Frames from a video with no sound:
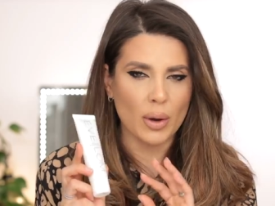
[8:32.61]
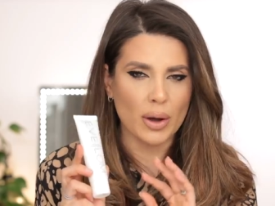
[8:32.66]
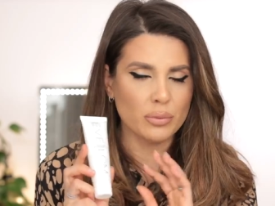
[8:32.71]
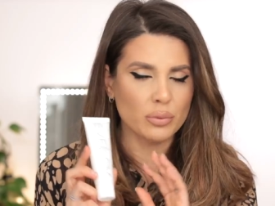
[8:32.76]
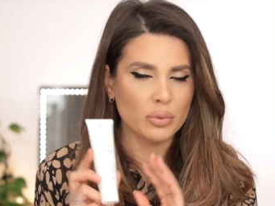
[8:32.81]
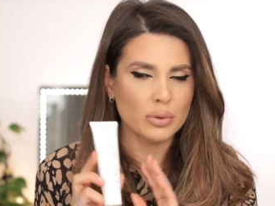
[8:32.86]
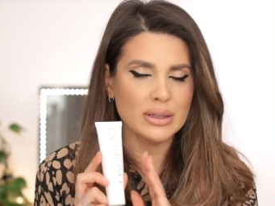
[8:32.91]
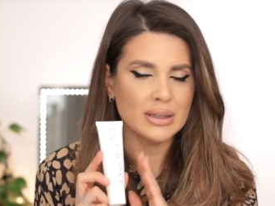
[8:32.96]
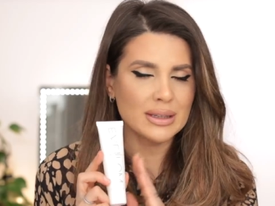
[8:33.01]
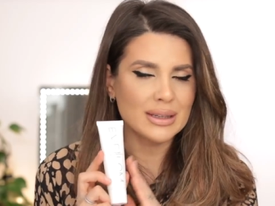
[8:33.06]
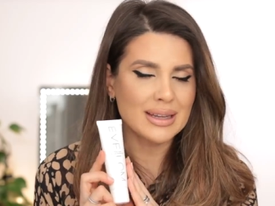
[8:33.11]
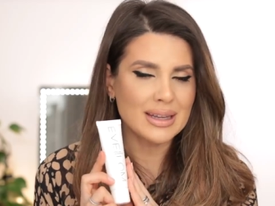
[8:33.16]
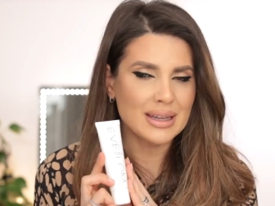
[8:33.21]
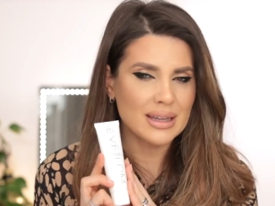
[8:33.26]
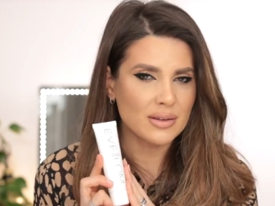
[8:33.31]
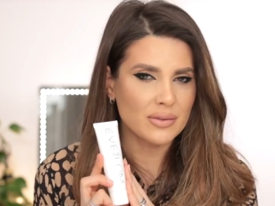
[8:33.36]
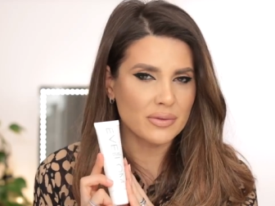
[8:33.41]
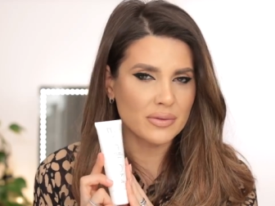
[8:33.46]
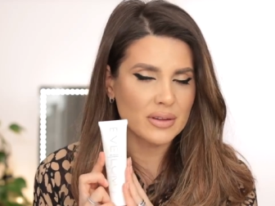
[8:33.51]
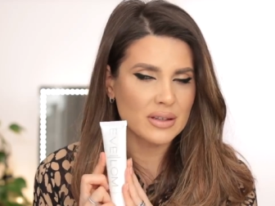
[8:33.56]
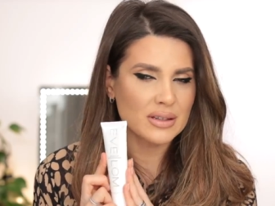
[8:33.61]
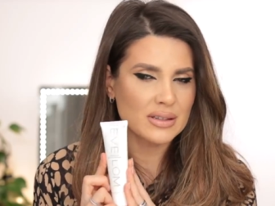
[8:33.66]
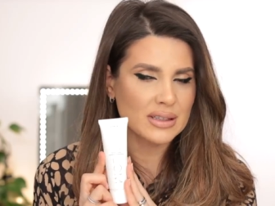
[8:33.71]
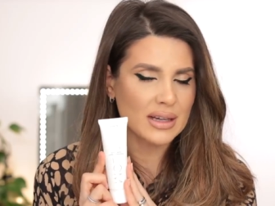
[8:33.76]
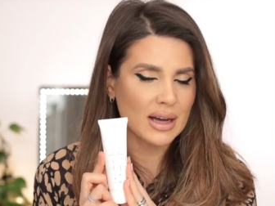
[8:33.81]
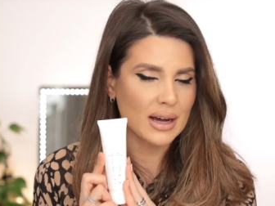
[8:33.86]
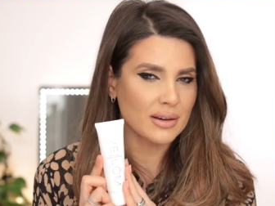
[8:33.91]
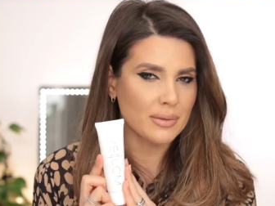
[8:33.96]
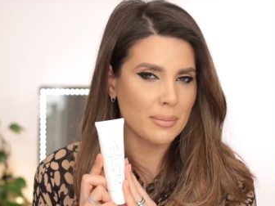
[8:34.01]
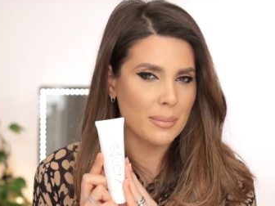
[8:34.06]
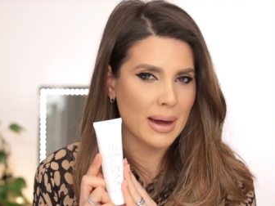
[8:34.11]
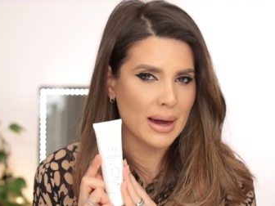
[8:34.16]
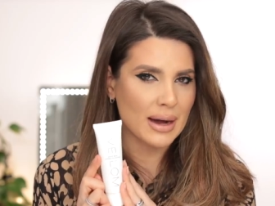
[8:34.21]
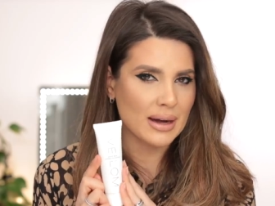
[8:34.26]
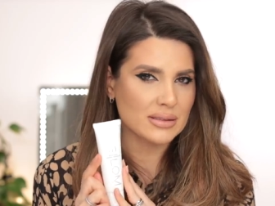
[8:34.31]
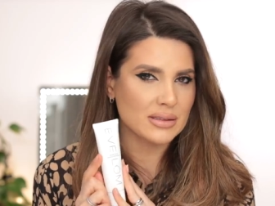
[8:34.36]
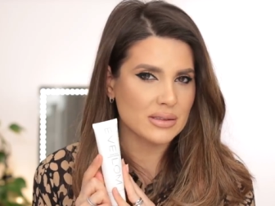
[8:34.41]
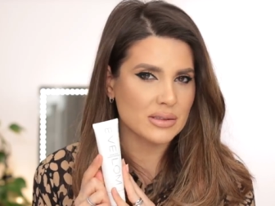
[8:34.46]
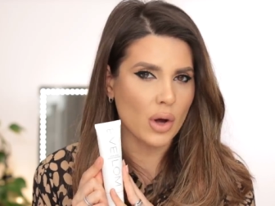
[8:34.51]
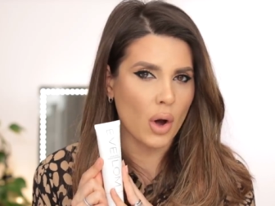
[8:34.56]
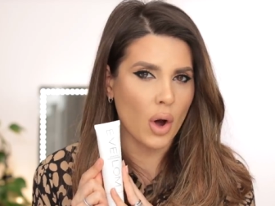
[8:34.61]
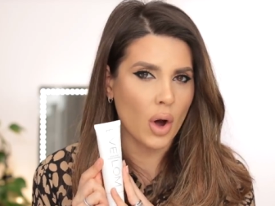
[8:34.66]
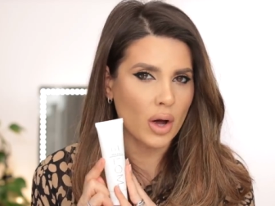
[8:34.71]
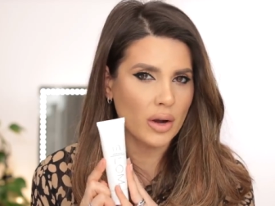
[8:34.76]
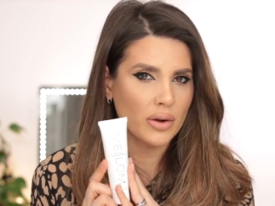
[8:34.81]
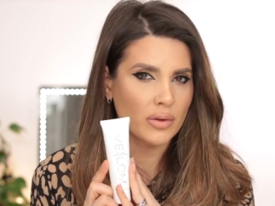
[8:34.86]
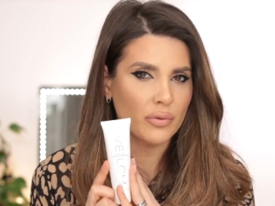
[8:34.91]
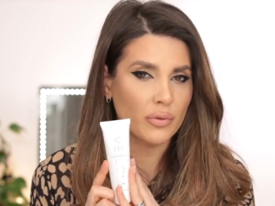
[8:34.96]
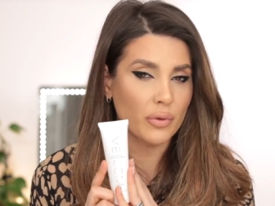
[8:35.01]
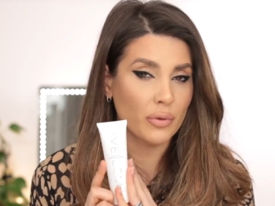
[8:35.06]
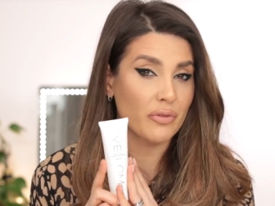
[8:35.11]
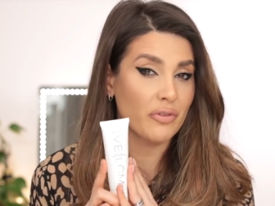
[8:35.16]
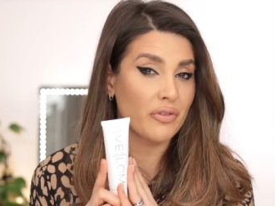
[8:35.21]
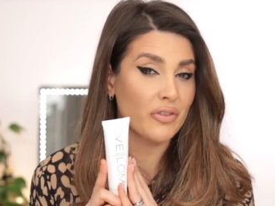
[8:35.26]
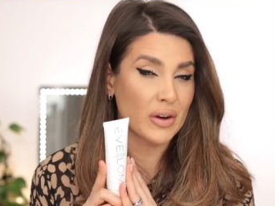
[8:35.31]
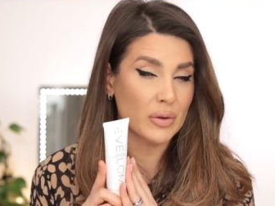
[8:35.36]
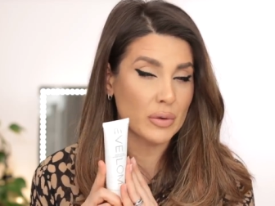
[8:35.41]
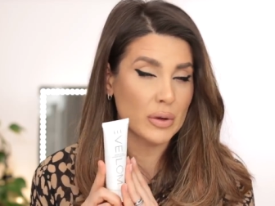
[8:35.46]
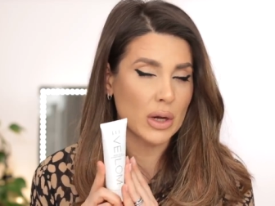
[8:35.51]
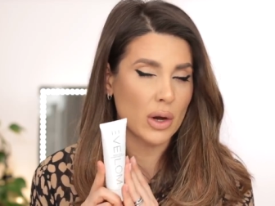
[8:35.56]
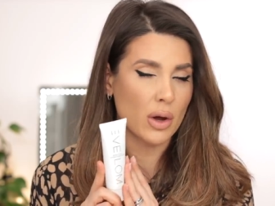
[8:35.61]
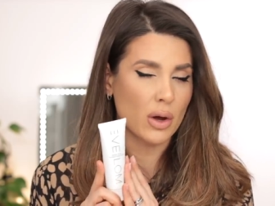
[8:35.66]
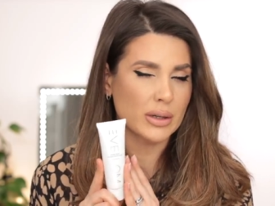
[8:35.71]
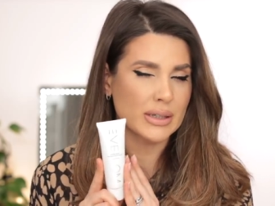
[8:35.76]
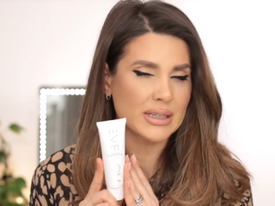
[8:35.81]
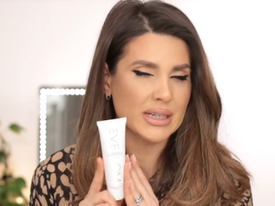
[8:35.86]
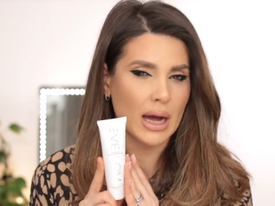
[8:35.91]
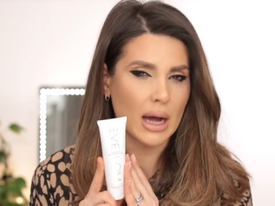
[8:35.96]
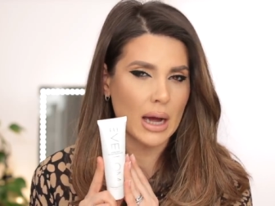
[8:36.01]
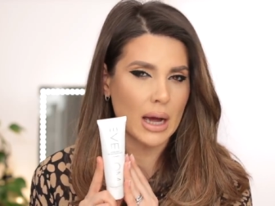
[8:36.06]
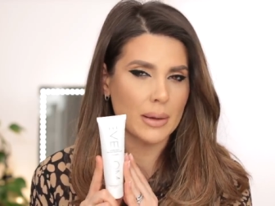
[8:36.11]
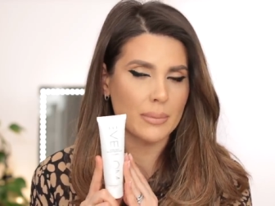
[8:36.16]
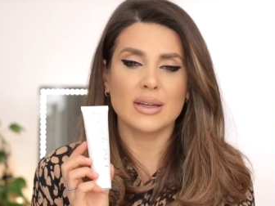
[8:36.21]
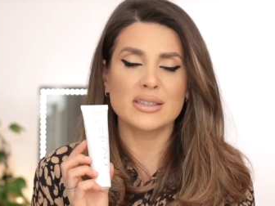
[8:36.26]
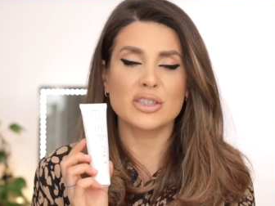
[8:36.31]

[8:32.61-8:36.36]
I wouldn't leave these kind of masks on for a very long time.